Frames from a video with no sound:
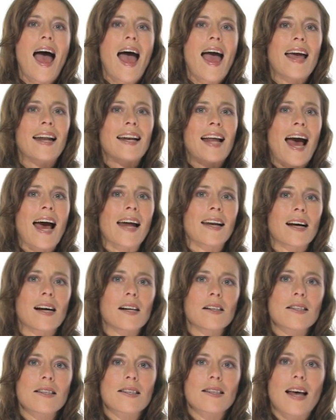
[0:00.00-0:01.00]
In
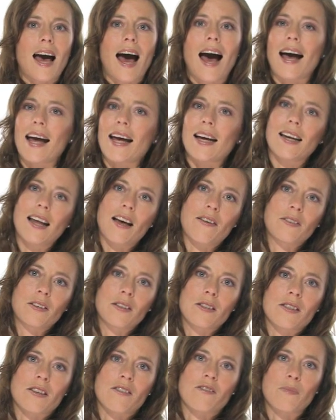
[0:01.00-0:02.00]
adults, higher
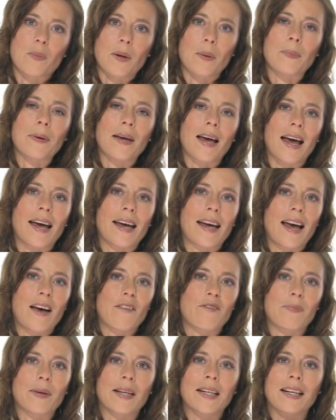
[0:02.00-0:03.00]
levels of BPA
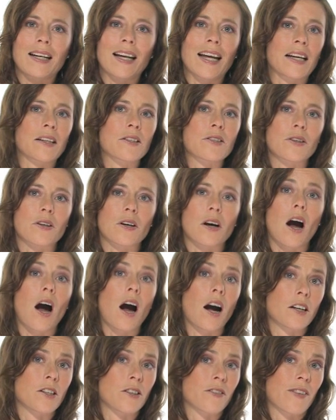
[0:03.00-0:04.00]
have been linked to
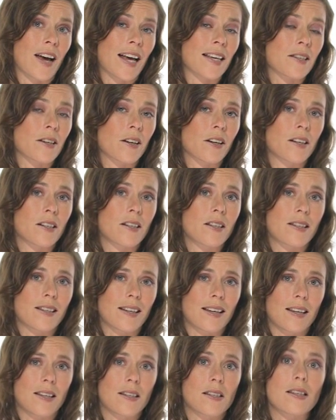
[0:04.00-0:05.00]
cardiovascular
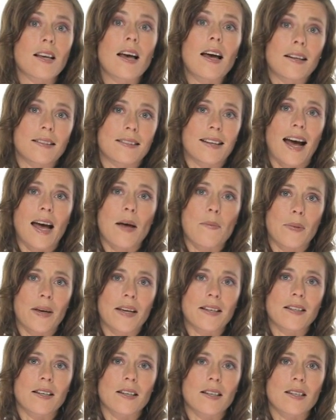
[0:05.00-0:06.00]
disease,
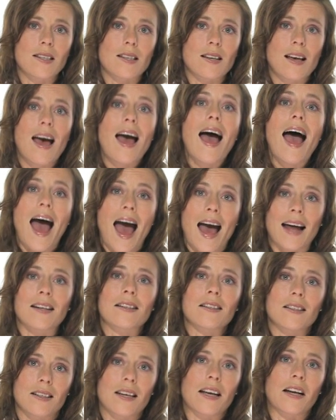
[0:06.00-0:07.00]
diabetes,
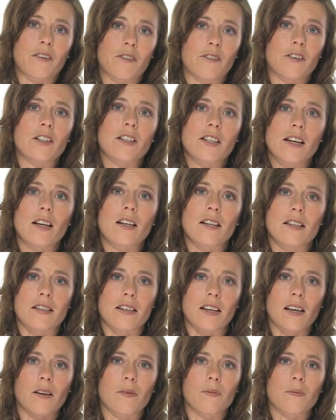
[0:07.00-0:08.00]
and
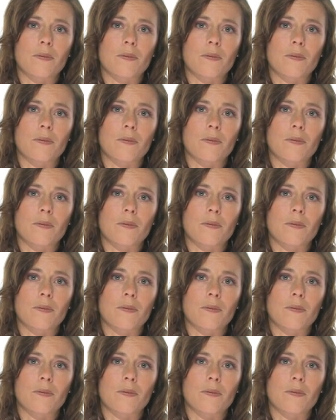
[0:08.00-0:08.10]
infertility.